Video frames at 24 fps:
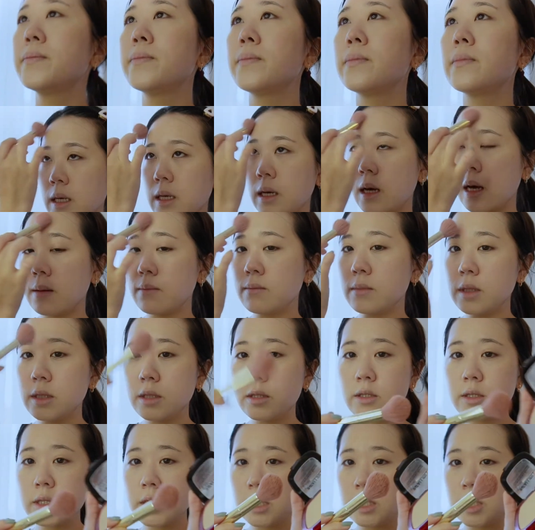Like, I'm
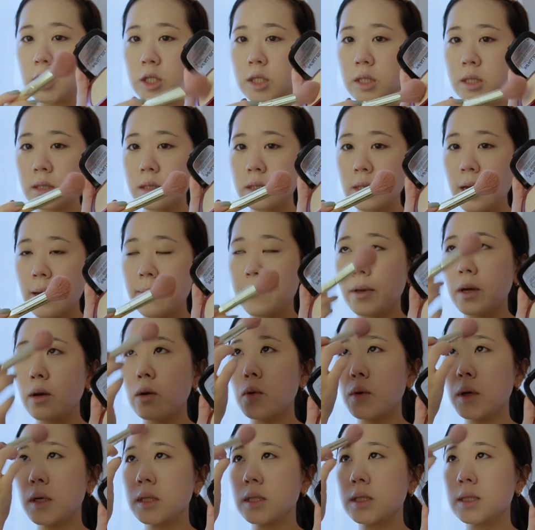literally just tapping
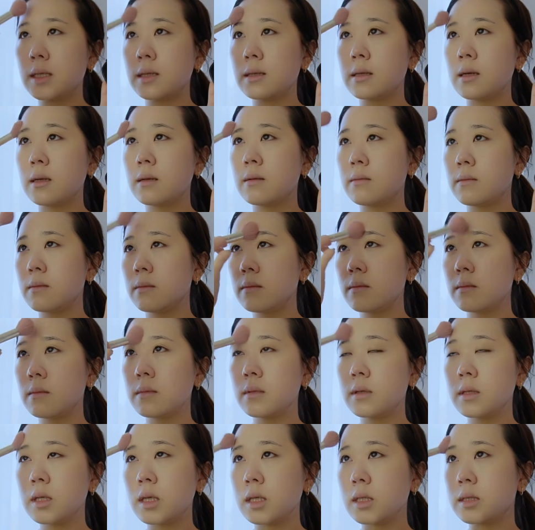once and then
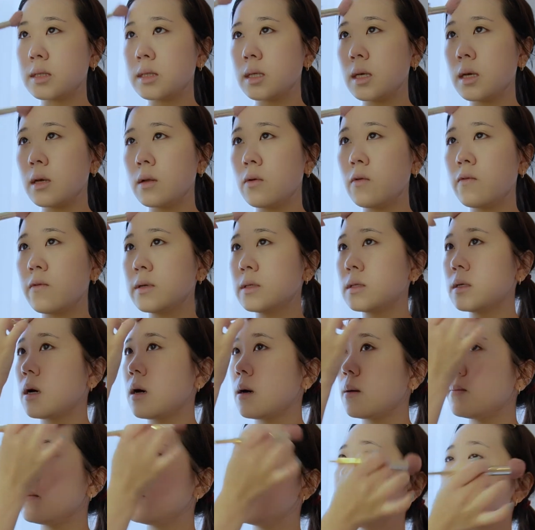dusting it over top.